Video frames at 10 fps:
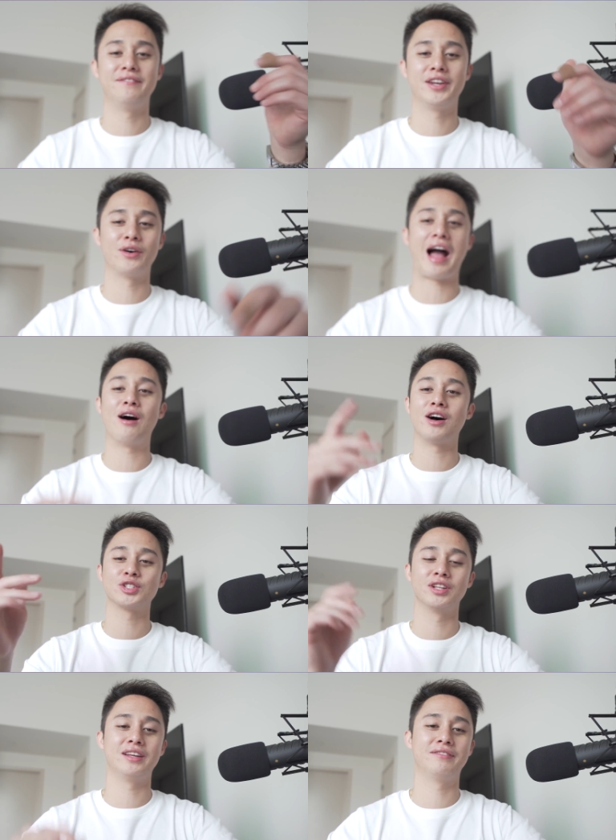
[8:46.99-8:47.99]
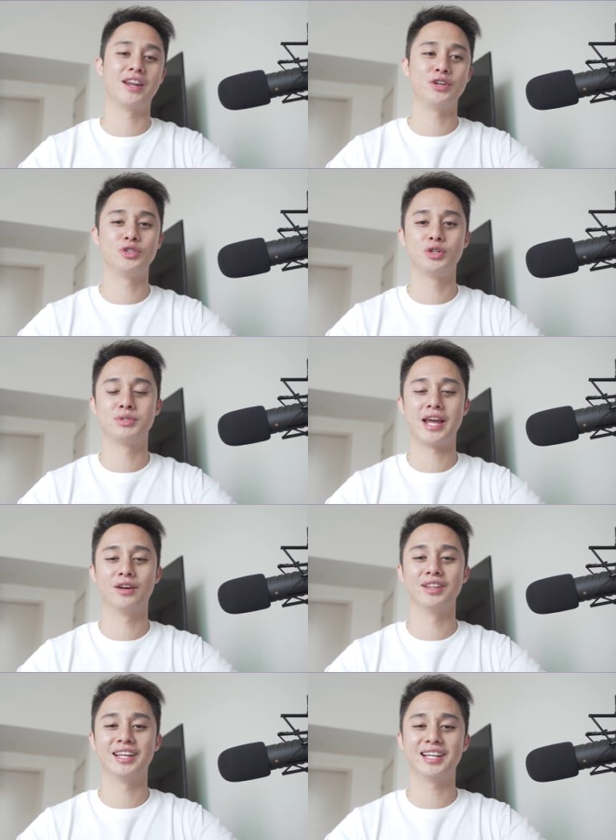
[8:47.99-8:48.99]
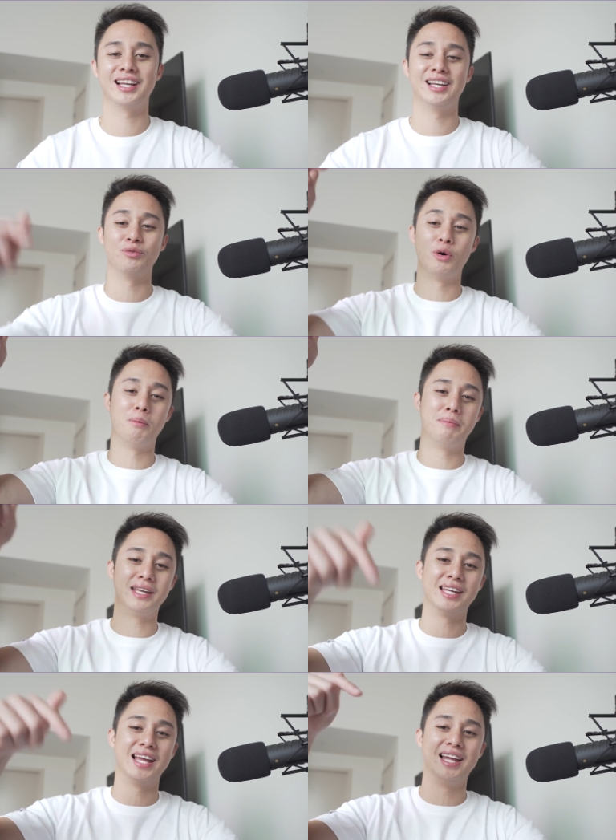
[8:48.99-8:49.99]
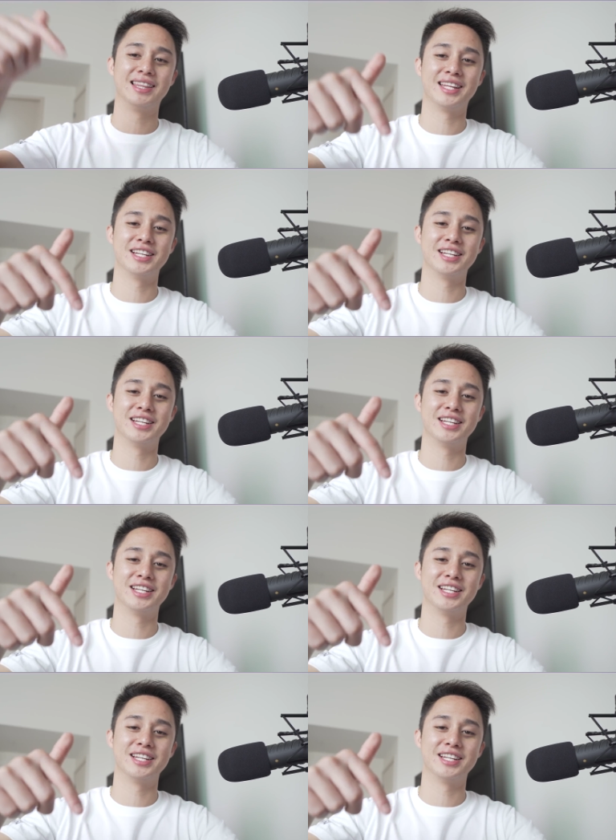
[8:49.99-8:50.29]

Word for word: InVideo. I'll also leave their YouTube channel link will be in the